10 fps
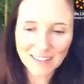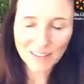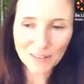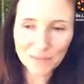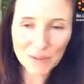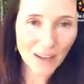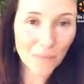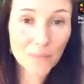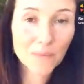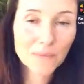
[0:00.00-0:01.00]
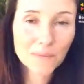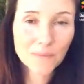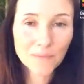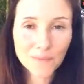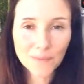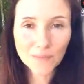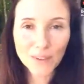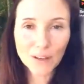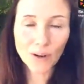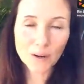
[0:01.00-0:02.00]
to become
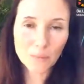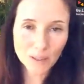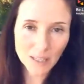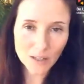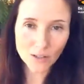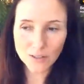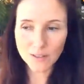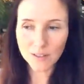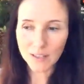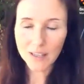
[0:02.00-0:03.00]
incredible leaders,